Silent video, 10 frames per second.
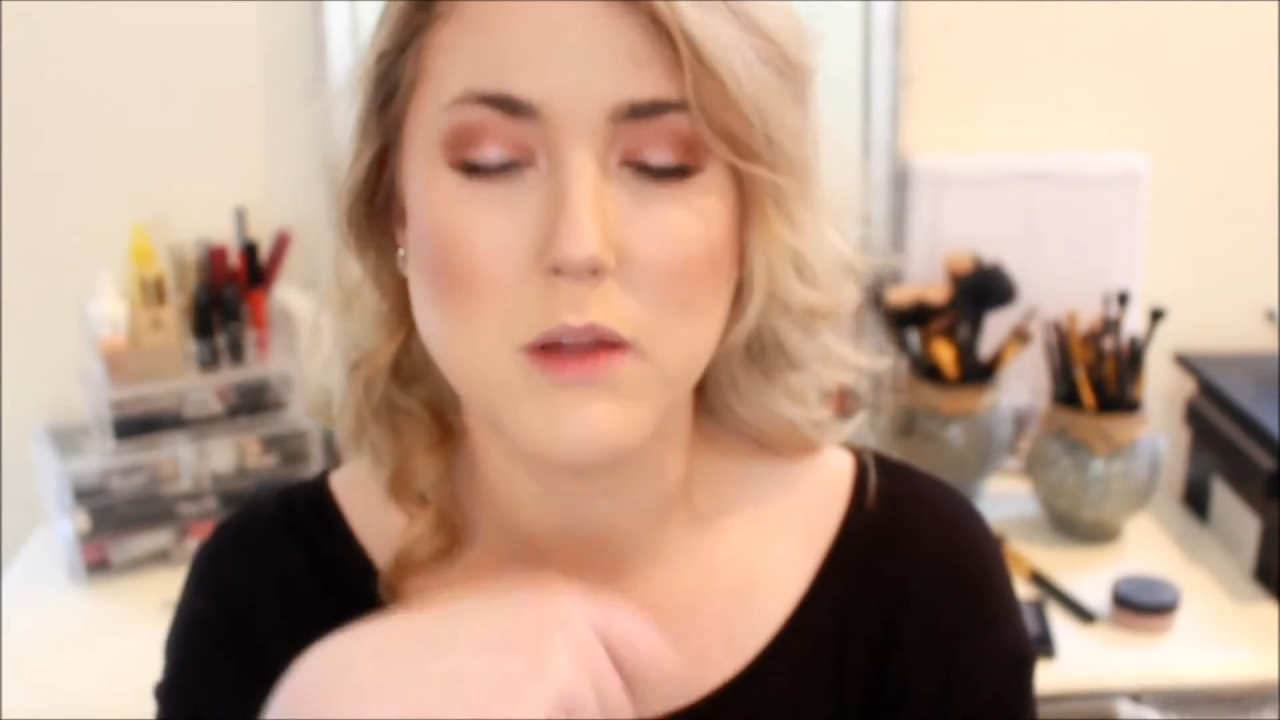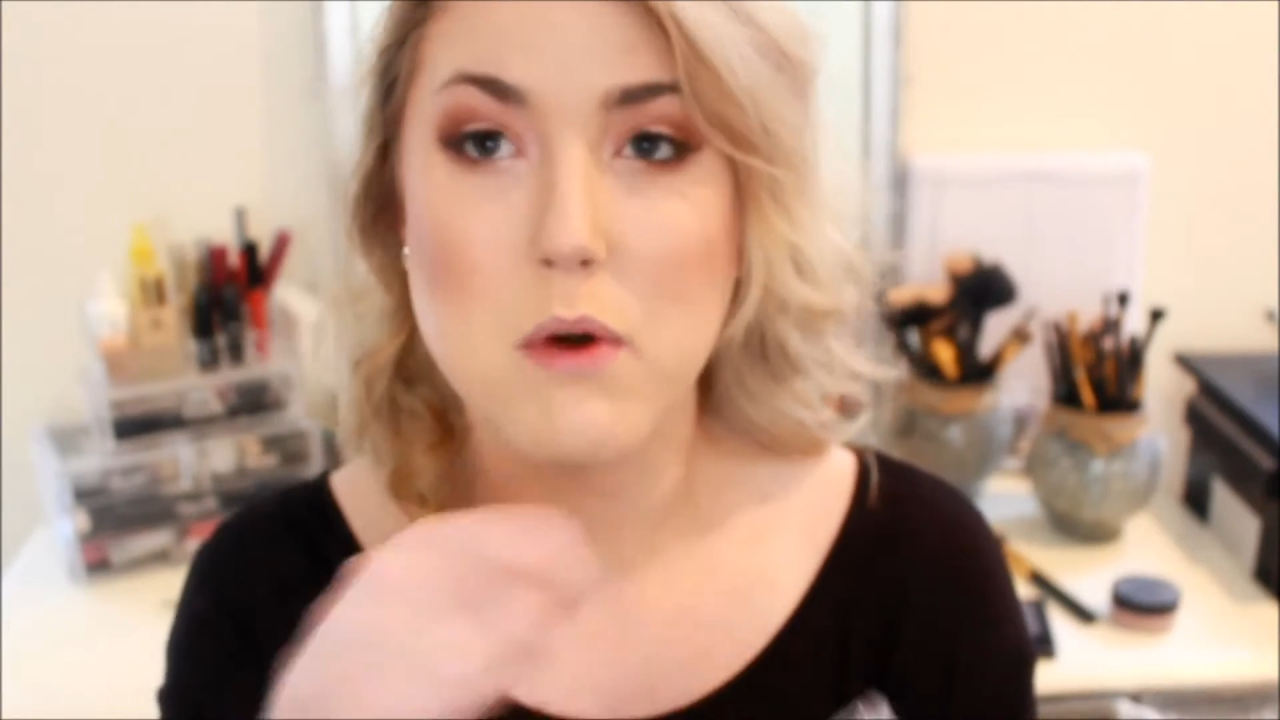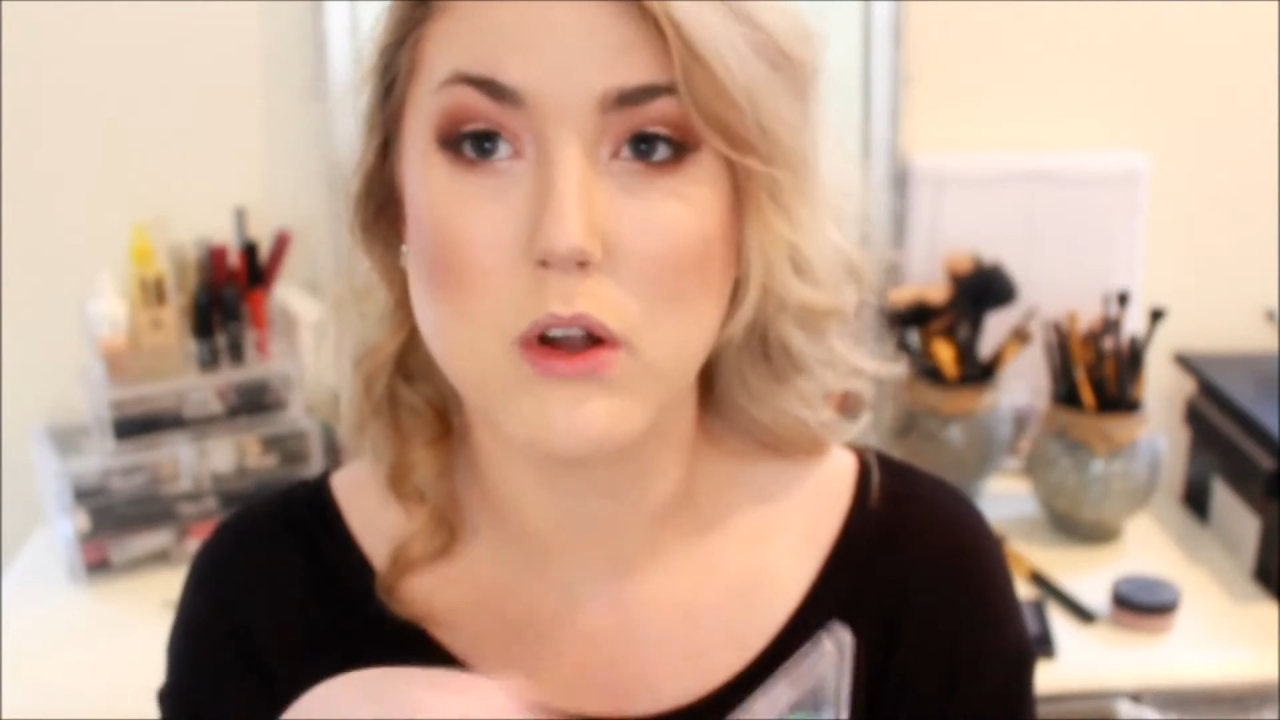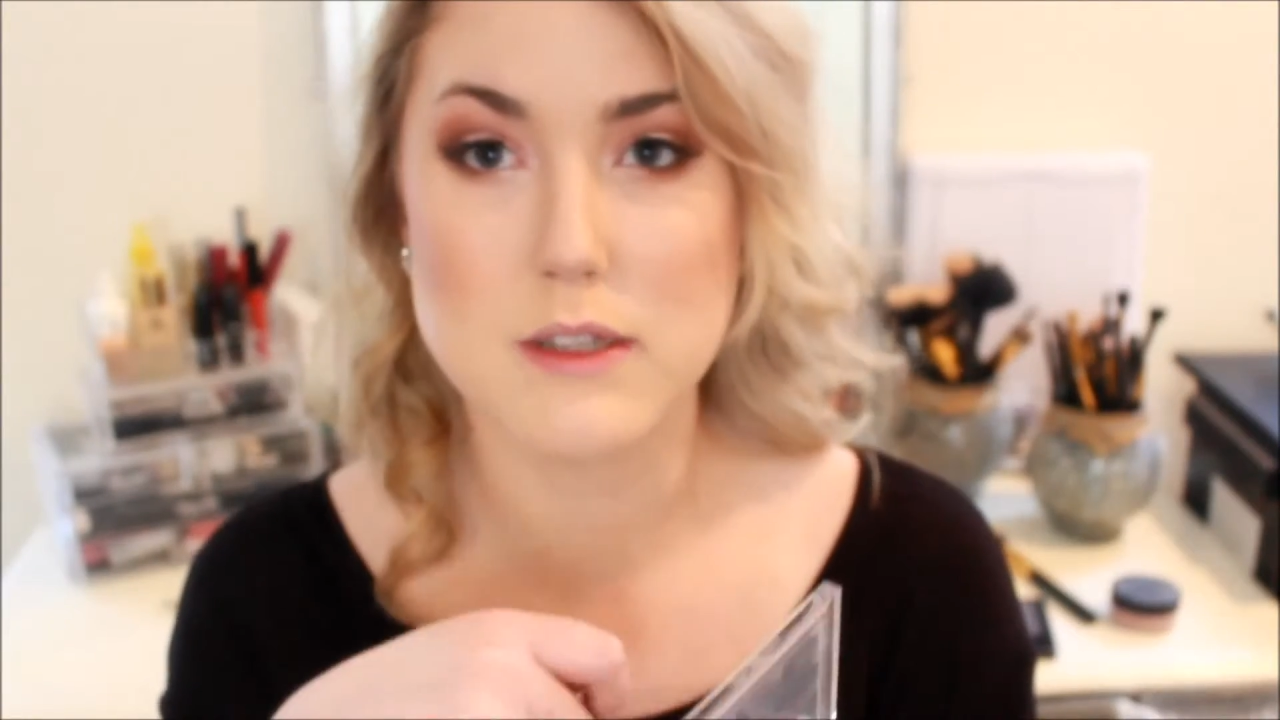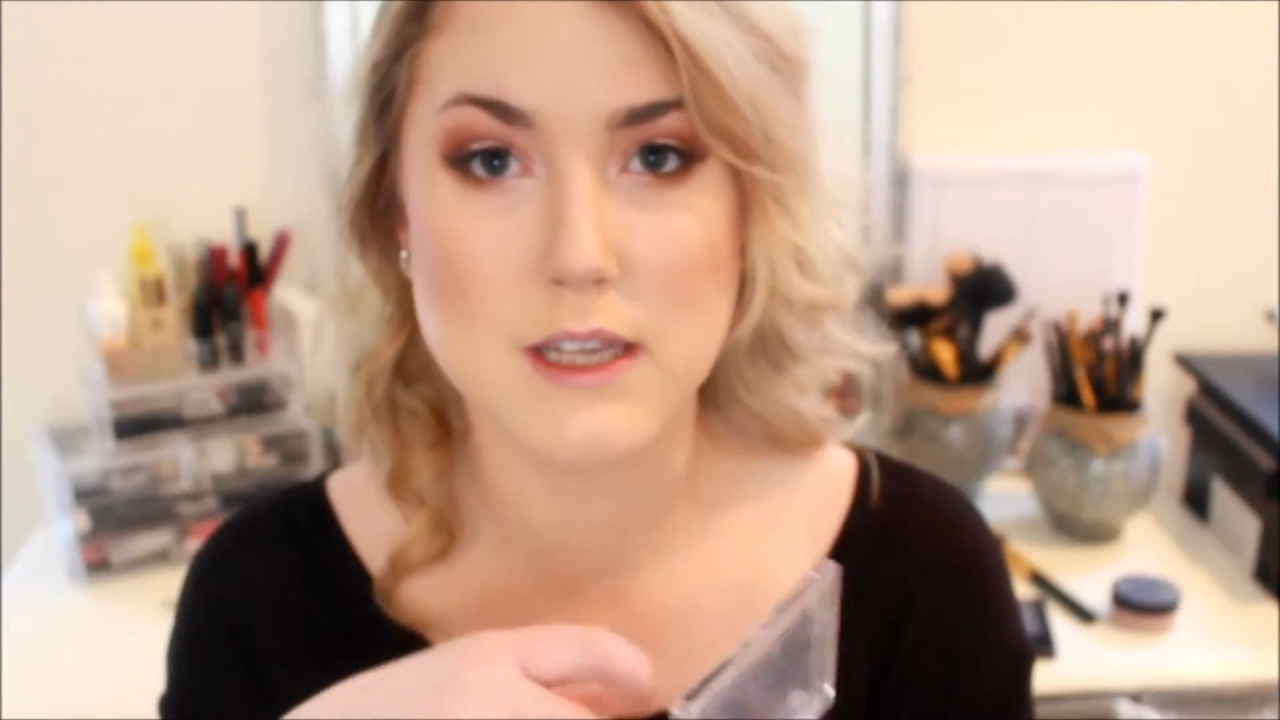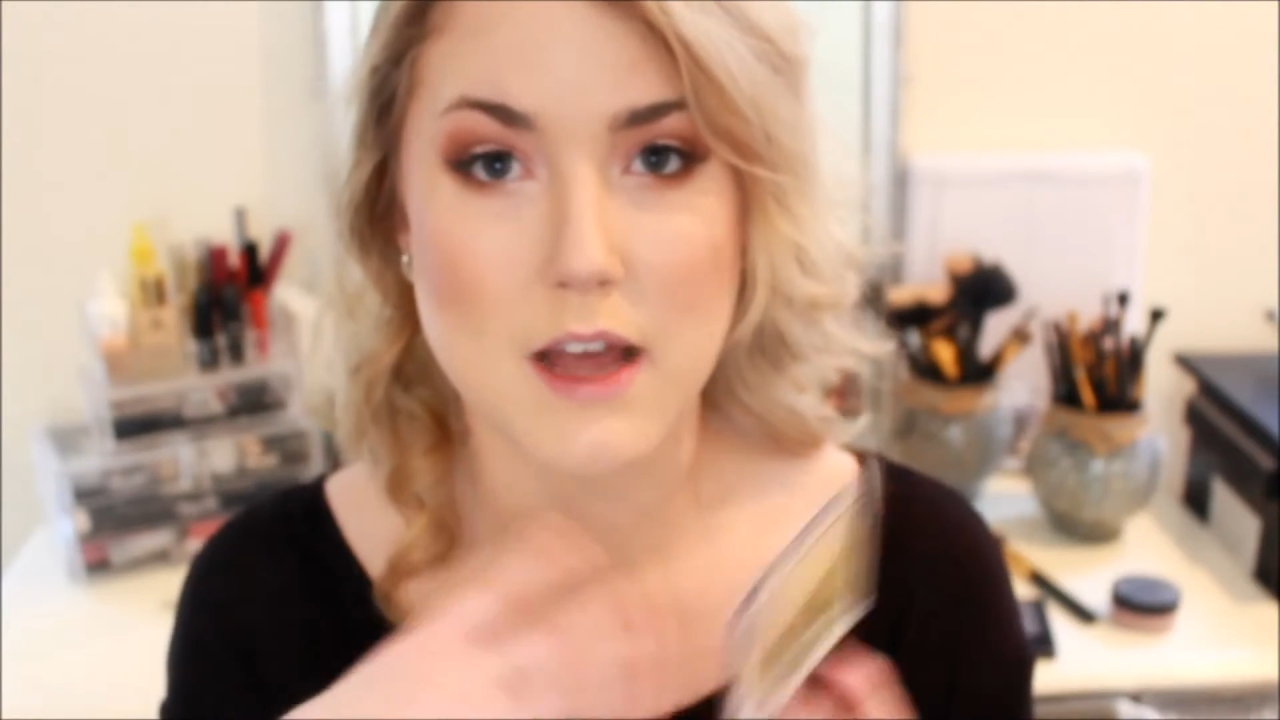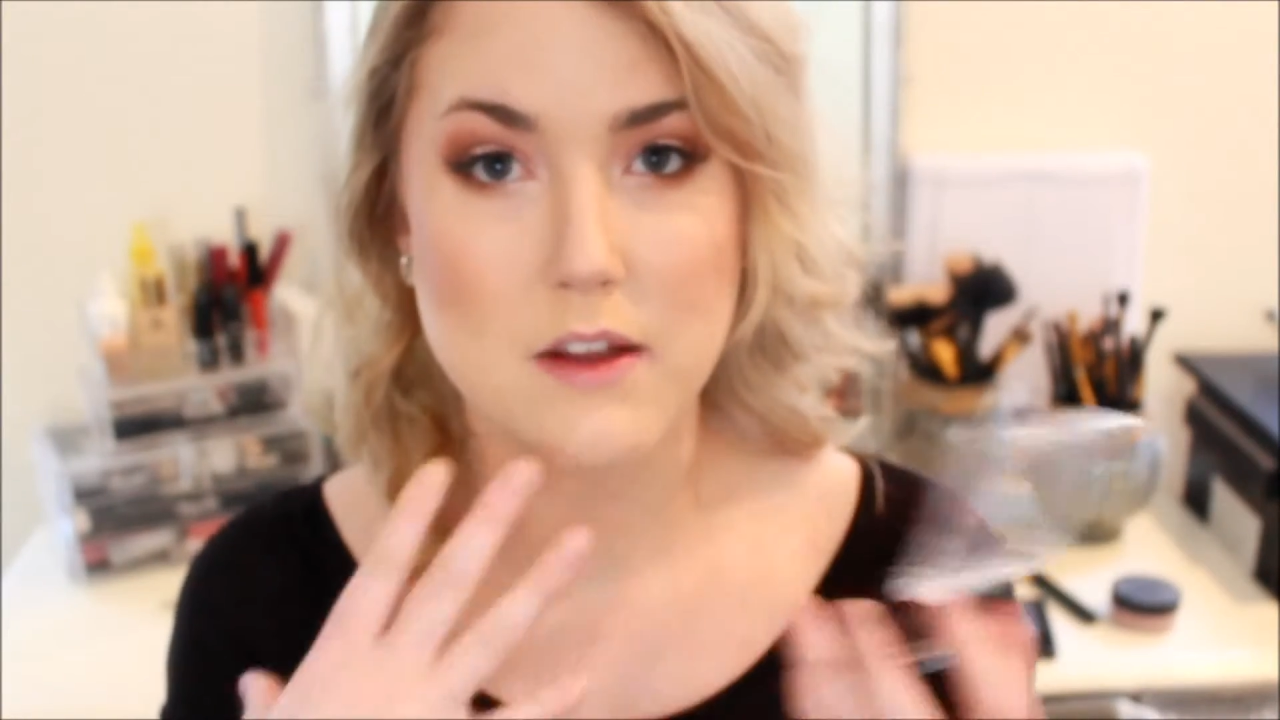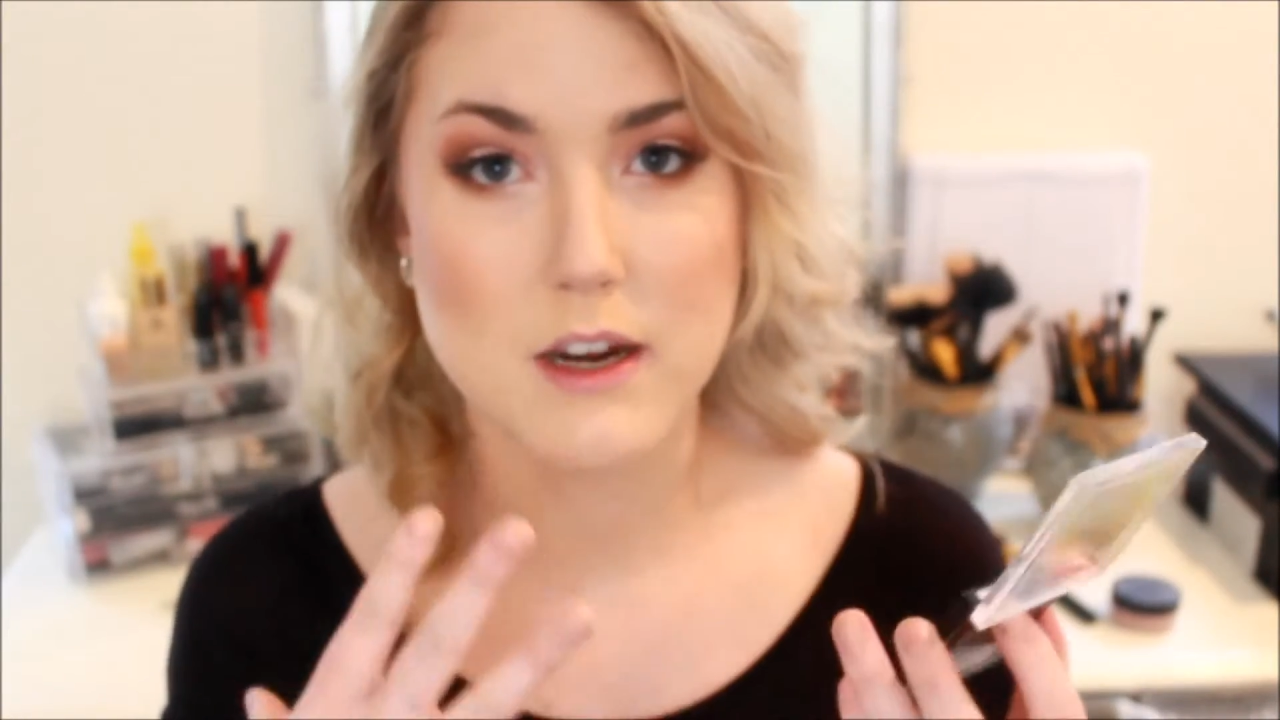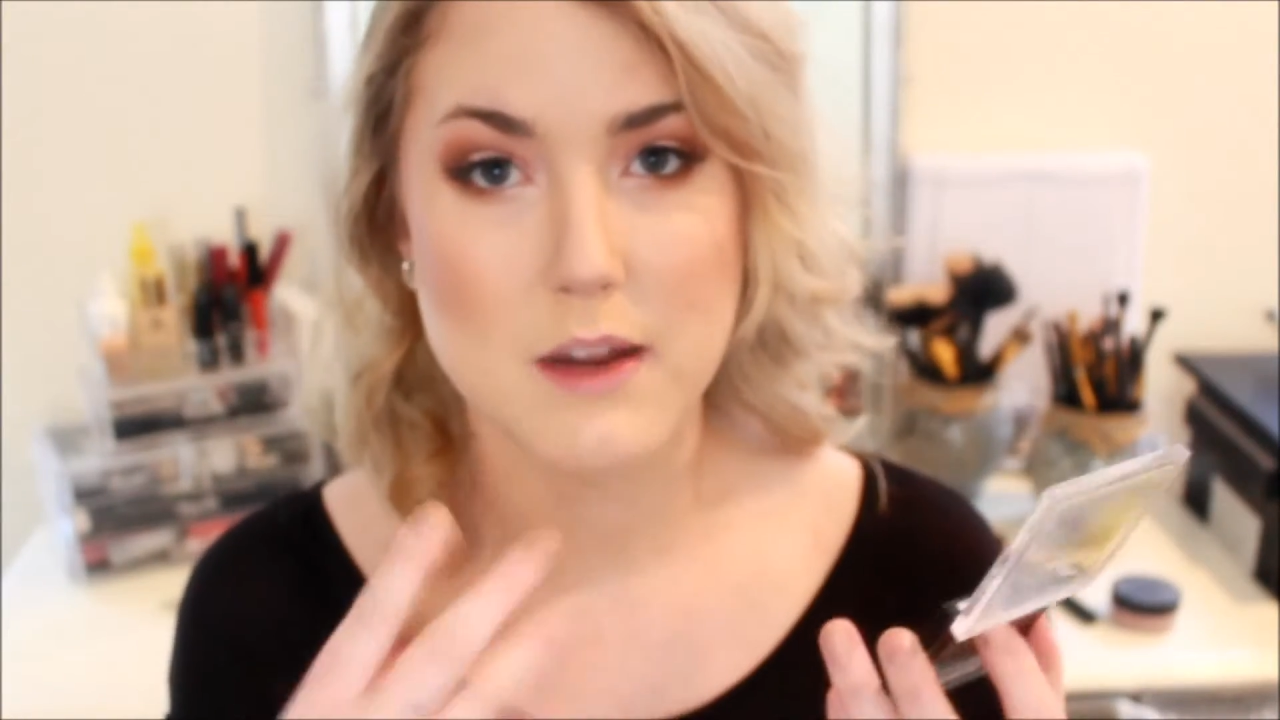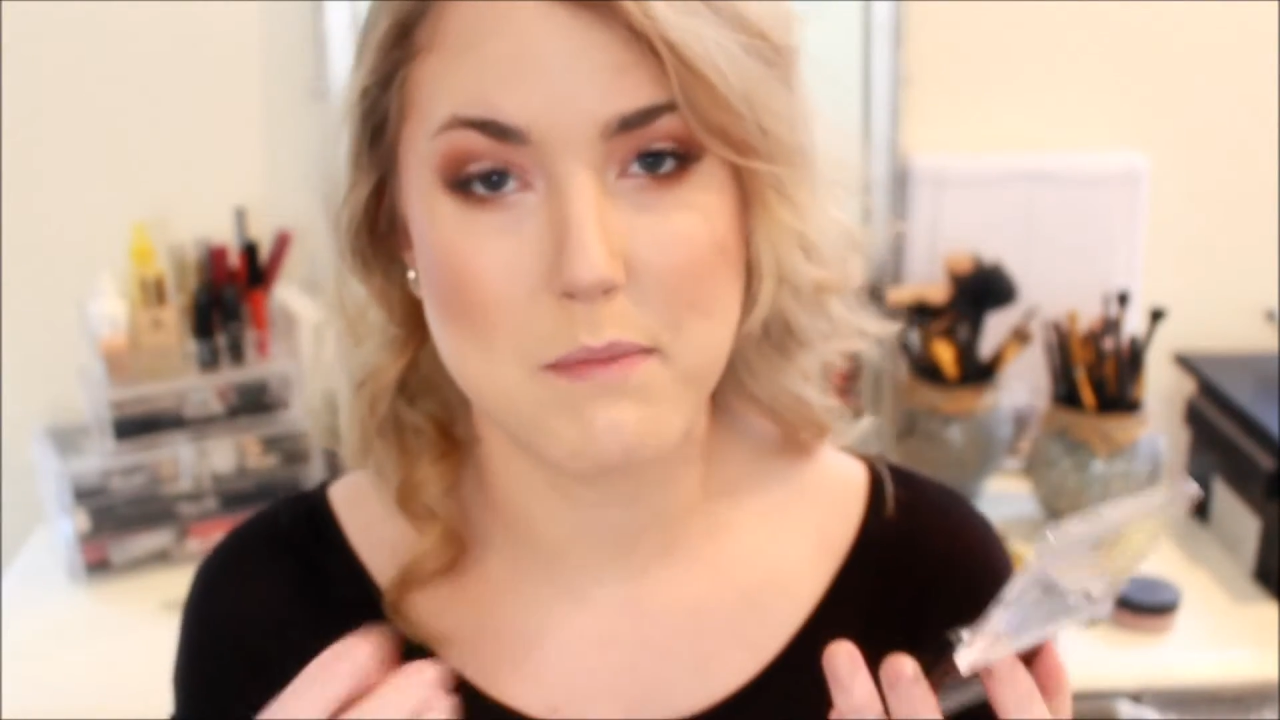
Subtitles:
them all together,